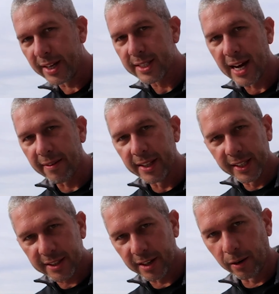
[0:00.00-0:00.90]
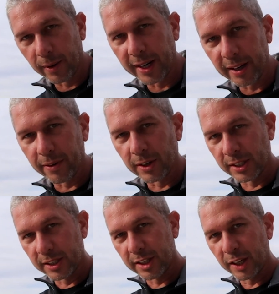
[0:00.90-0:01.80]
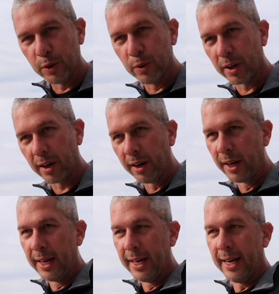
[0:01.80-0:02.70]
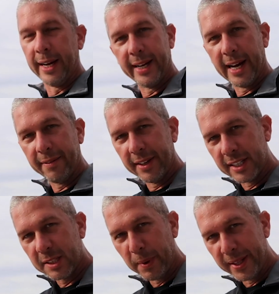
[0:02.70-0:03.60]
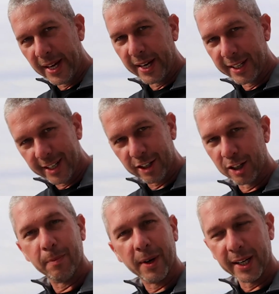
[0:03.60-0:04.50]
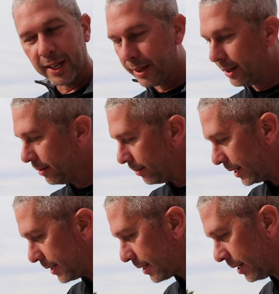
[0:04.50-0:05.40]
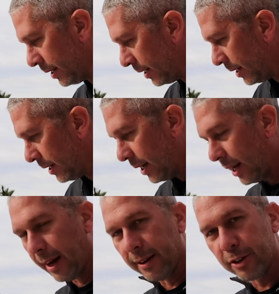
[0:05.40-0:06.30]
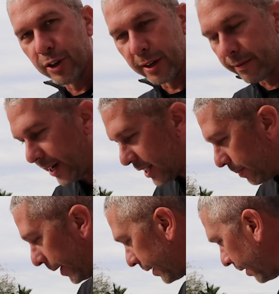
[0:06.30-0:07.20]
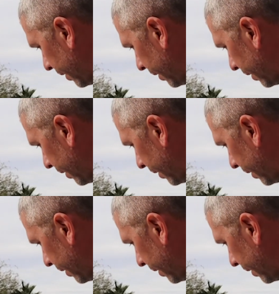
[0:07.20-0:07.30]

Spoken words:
us having this already versus the Cougar and having to spend that additional money was a good investment.